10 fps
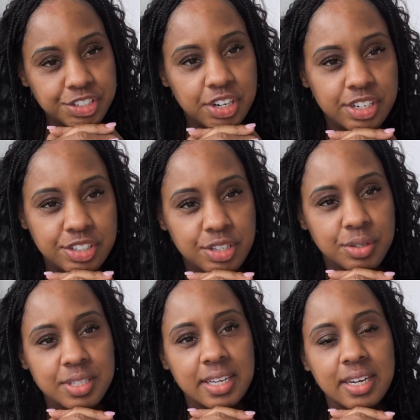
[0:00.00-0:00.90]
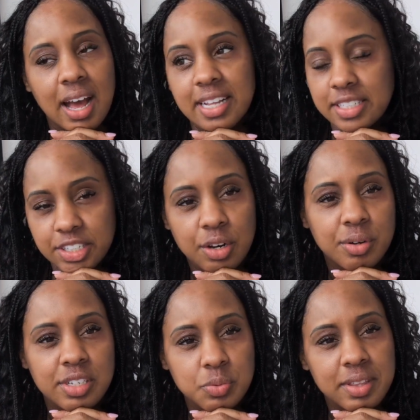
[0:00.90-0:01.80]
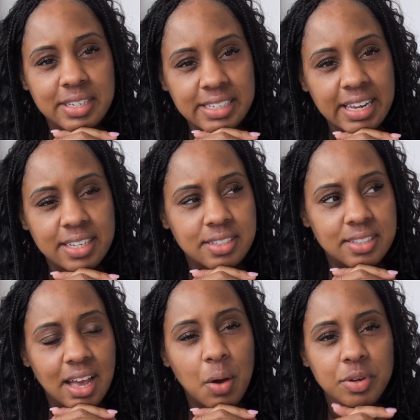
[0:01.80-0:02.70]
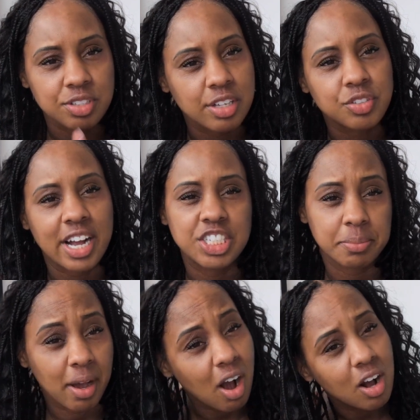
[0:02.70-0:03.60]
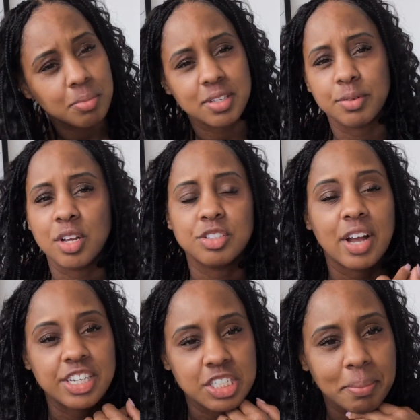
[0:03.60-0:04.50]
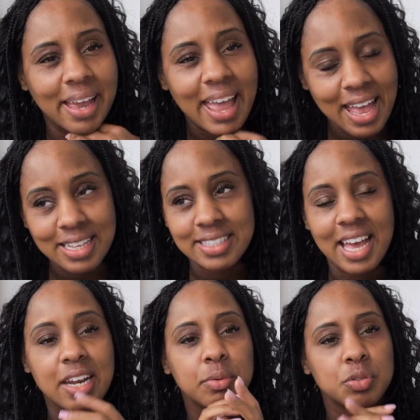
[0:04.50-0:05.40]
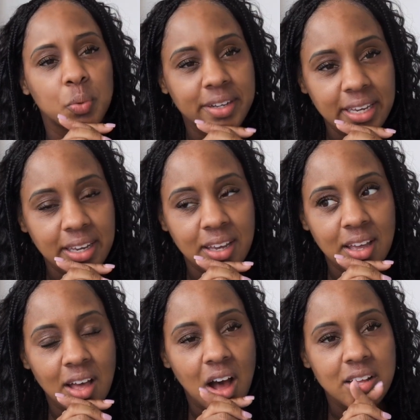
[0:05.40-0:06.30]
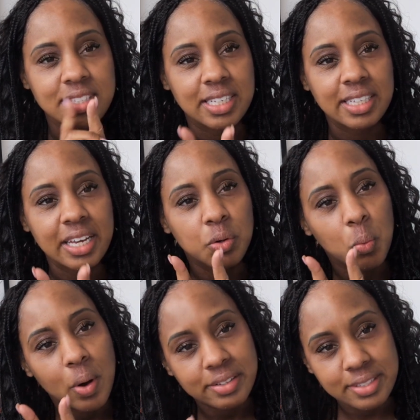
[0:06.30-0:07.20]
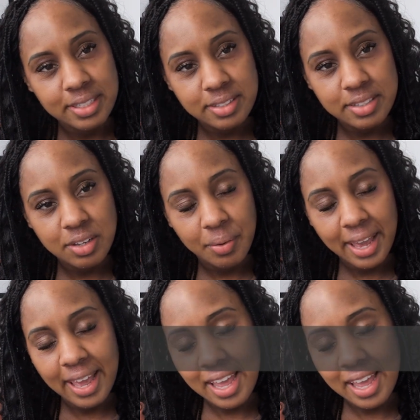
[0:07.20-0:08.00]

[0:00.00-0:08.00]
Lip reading: I started to use it, I did notice within days, I was not scratching my arms, I was not scratching my hands, and it was working until it wasn't, okay?